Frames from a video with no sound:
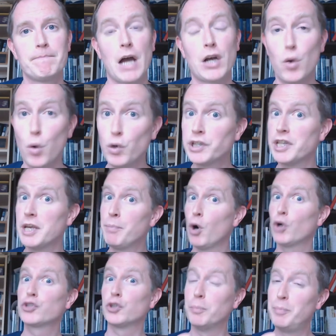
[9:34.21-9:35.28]
According to the
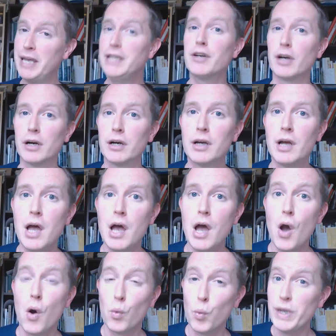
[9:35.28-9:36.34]
Apostle Peter,
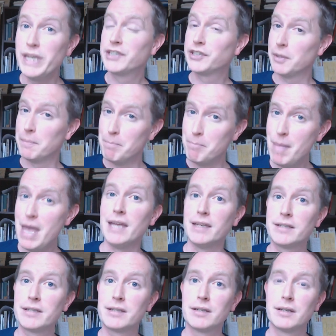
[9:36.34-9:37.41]
we
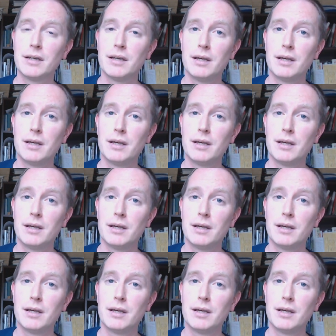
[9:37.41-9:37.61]
submit